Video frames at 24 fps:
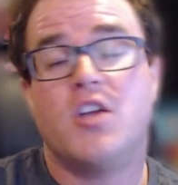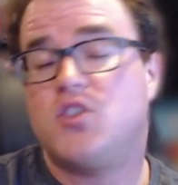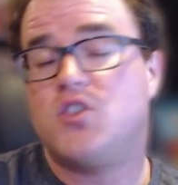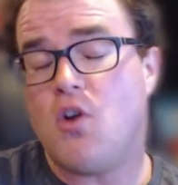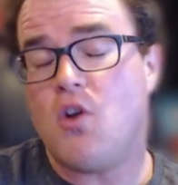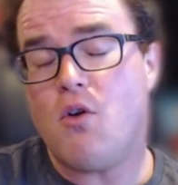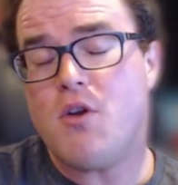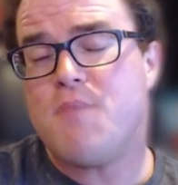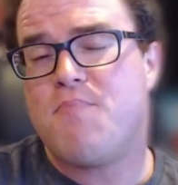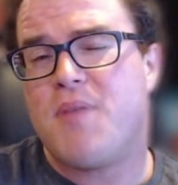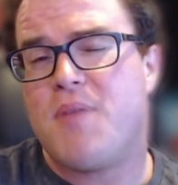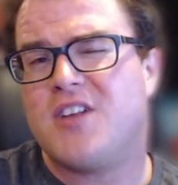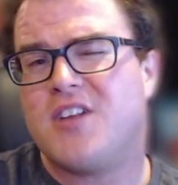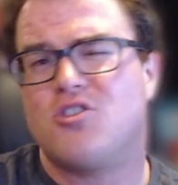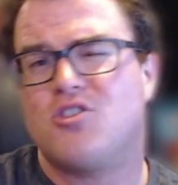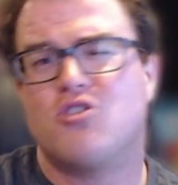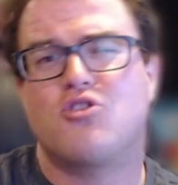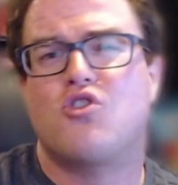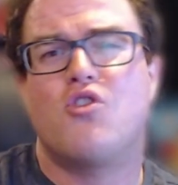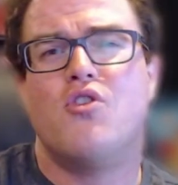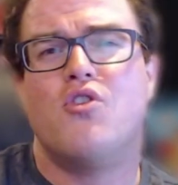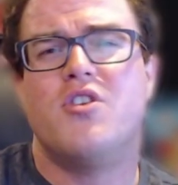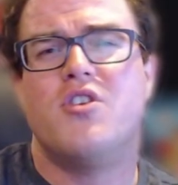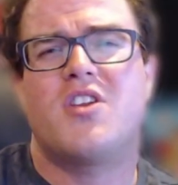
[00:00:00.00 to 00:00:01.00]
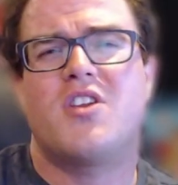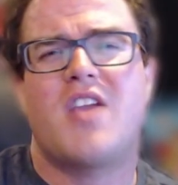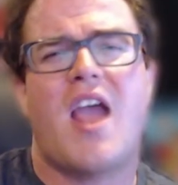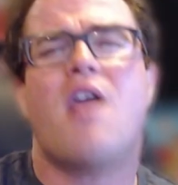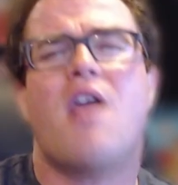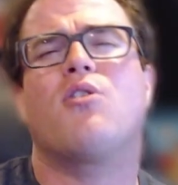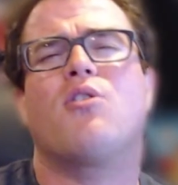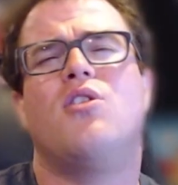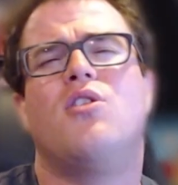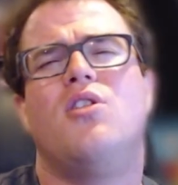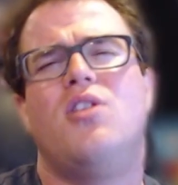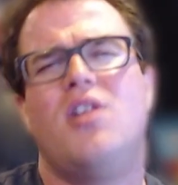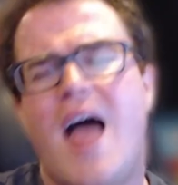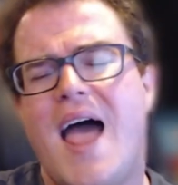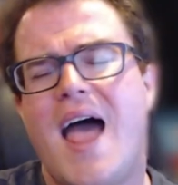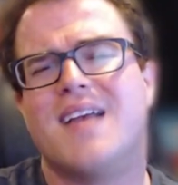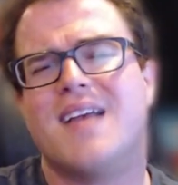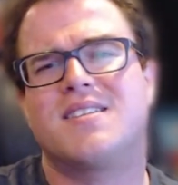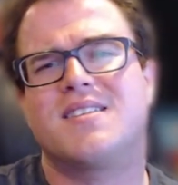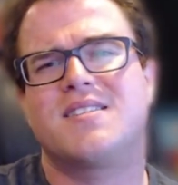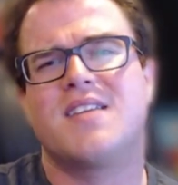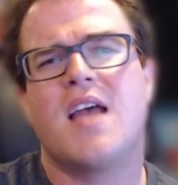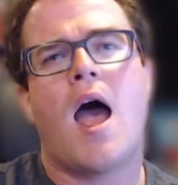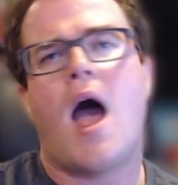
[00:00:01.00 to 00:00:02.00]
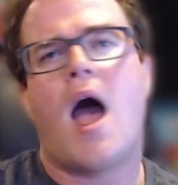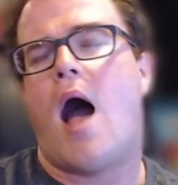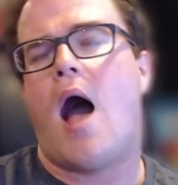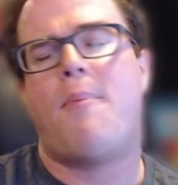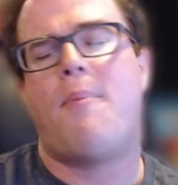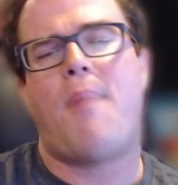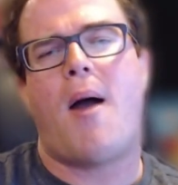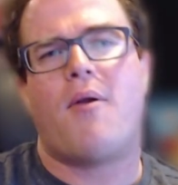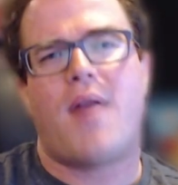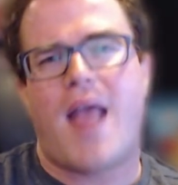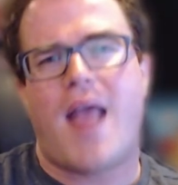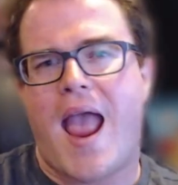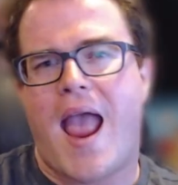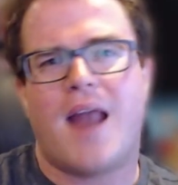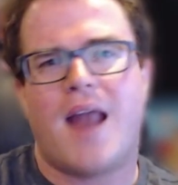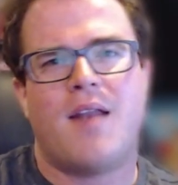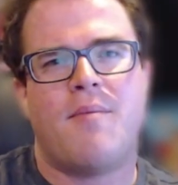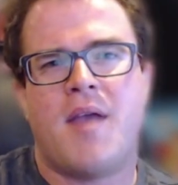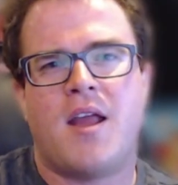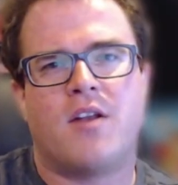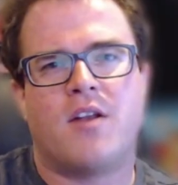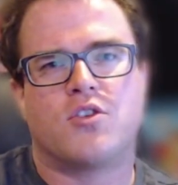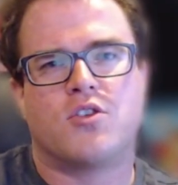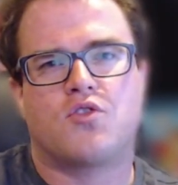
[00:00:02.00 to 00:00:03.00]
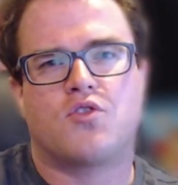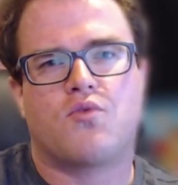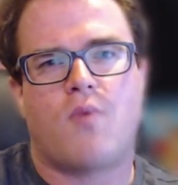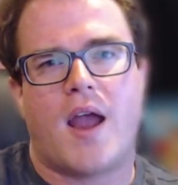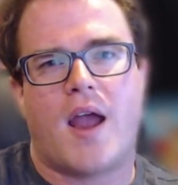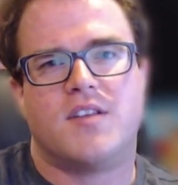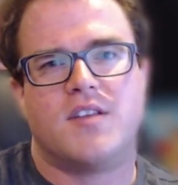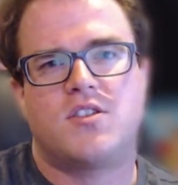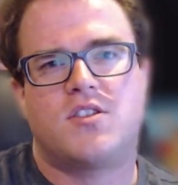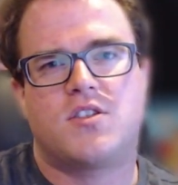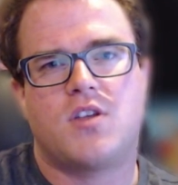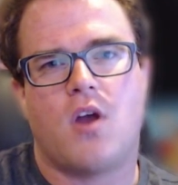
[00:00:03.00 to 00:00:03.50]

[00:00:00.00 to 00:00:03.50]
Sony Pictures couldn't care less about animators' rights.